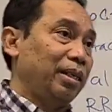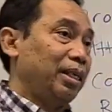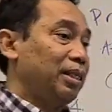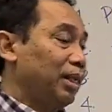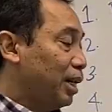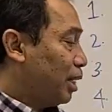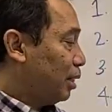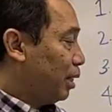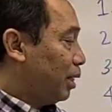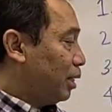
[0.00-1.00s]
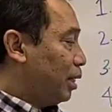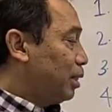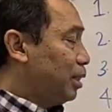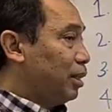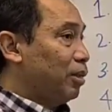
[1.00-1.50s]
That's the cartilage that's
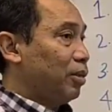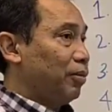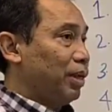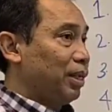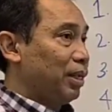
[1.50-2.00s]
still growing.